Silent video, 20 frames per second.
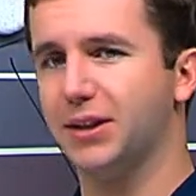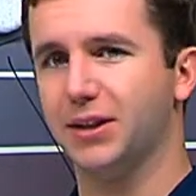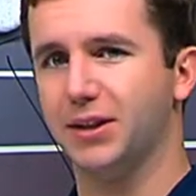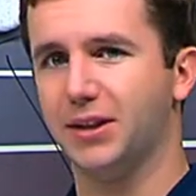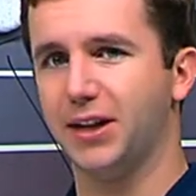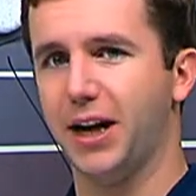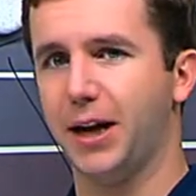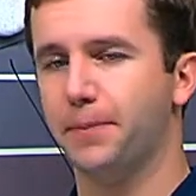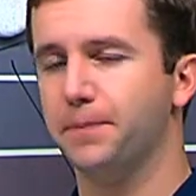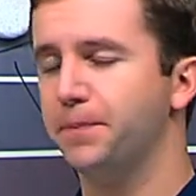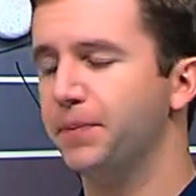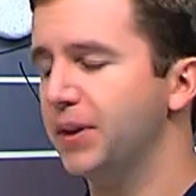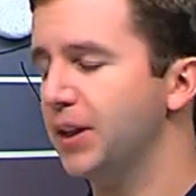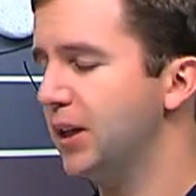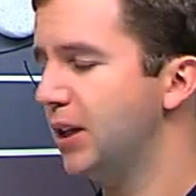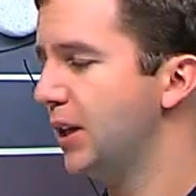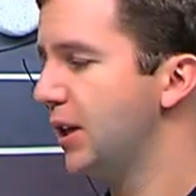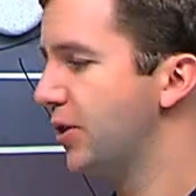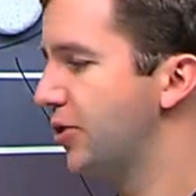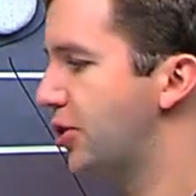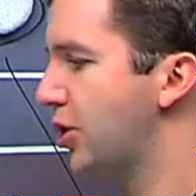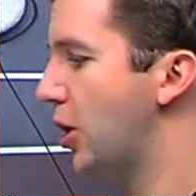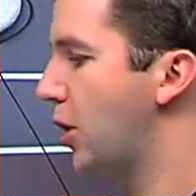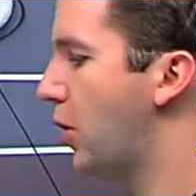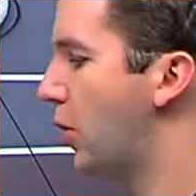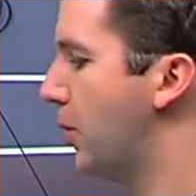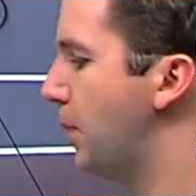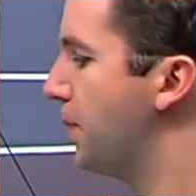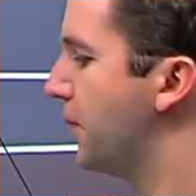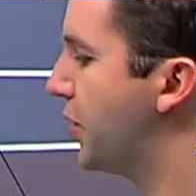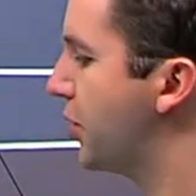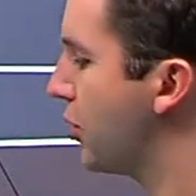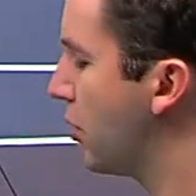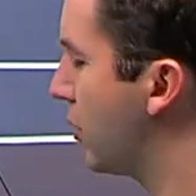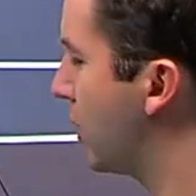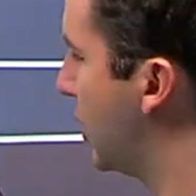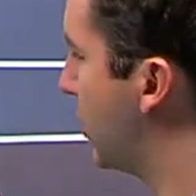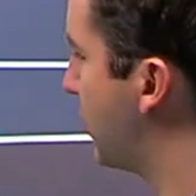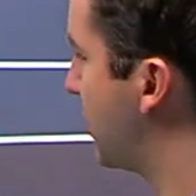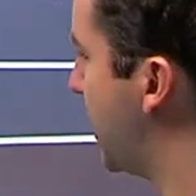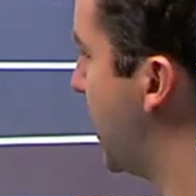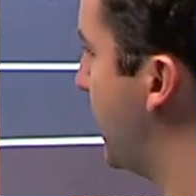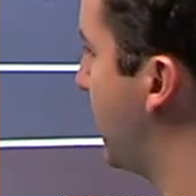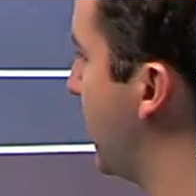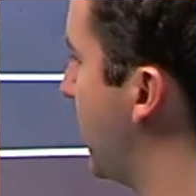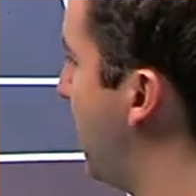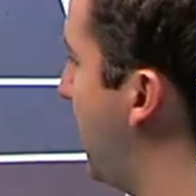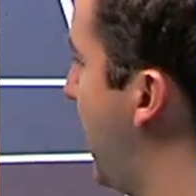the set. So Soderling was able to